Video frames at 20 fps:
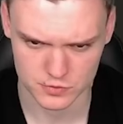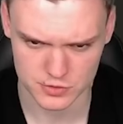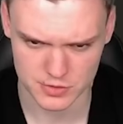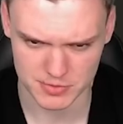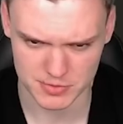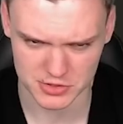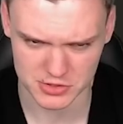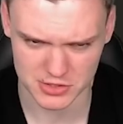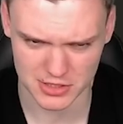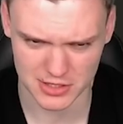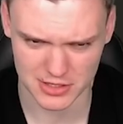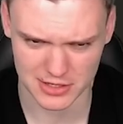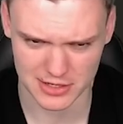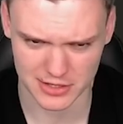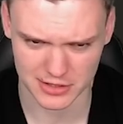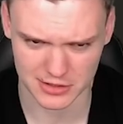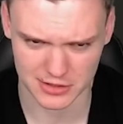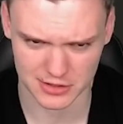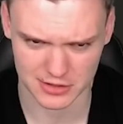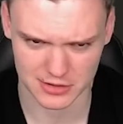So I'm actually
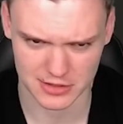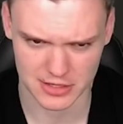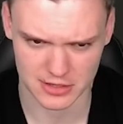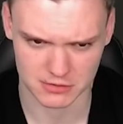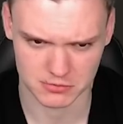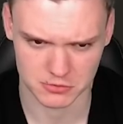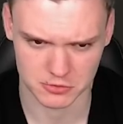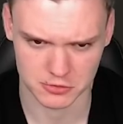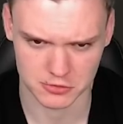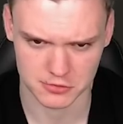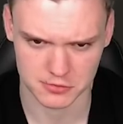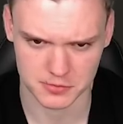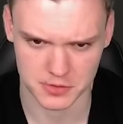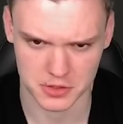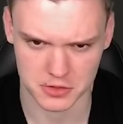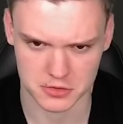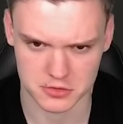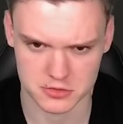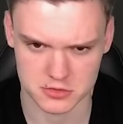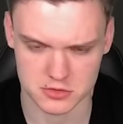liking that move
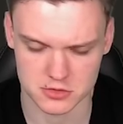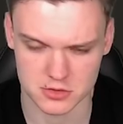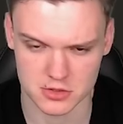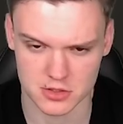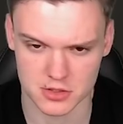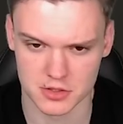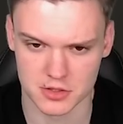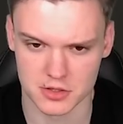because